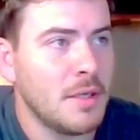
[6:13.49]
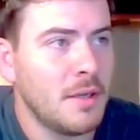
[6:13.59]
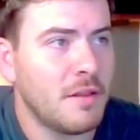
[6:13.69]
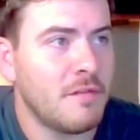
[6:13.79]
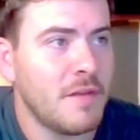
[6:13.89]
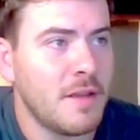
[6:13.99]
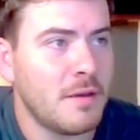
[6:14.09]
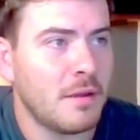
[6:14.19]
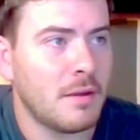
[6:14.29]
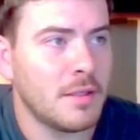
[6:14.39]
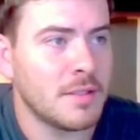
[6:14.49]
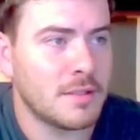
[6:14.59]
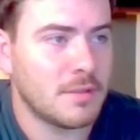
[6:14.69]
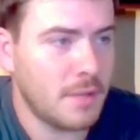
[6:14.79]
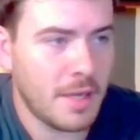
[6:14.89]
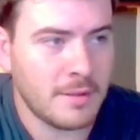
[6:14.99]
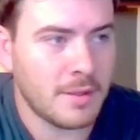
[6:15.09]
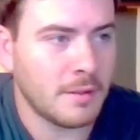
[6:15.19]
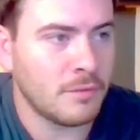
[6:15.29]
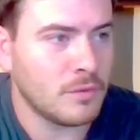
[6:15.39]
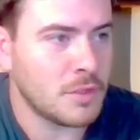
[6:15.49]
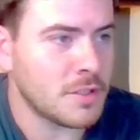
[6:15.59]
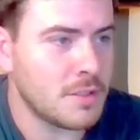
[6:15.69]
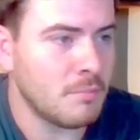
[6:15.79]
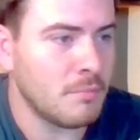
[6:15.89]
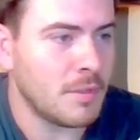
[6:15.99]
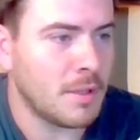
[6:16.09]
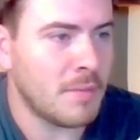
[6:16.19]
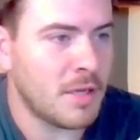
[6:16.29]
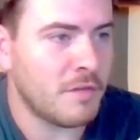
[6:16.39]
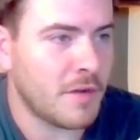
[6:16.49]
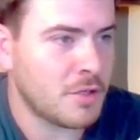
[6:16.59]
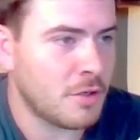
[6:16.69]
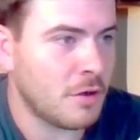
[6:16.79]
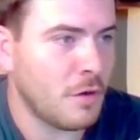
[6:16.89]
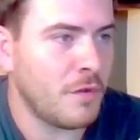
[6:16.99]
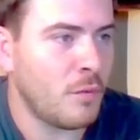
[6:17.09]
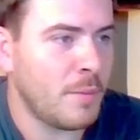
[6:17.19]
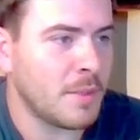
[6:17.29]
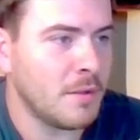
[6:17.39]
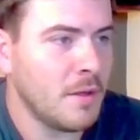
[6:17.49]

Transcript: The vendor is Edgun, which is the manufacturer of the weapon.